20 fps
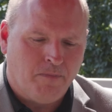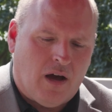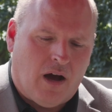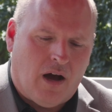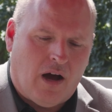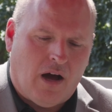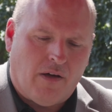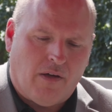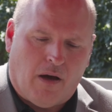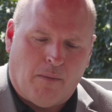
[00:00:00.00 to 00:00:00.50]

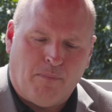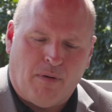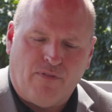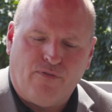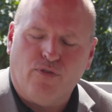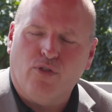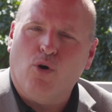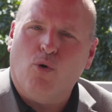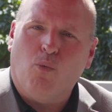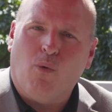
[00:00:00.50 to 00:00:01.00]
Uh, a
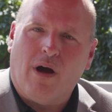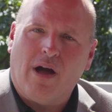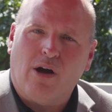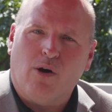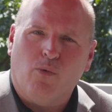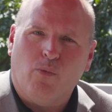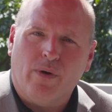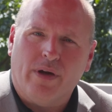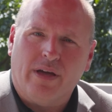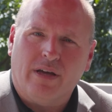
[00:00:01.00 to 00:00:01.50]
Buffalo
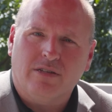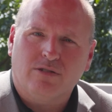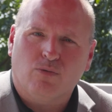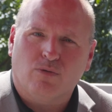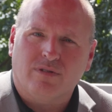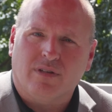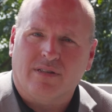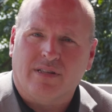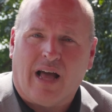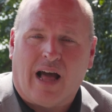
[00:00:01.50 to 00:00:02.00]
Wild Wings
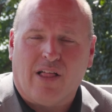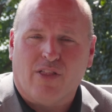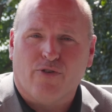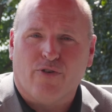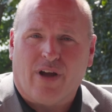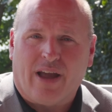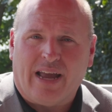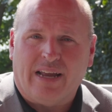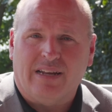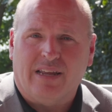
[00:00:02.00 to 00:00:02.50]
was
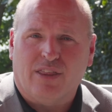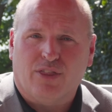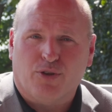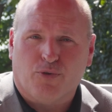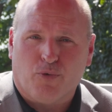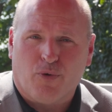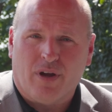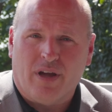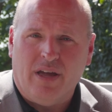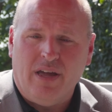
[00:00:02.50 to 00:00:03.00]

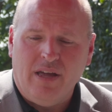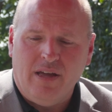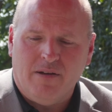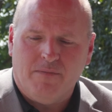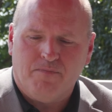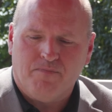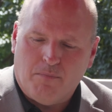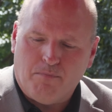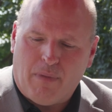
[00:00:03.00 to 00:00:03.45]
$1.83.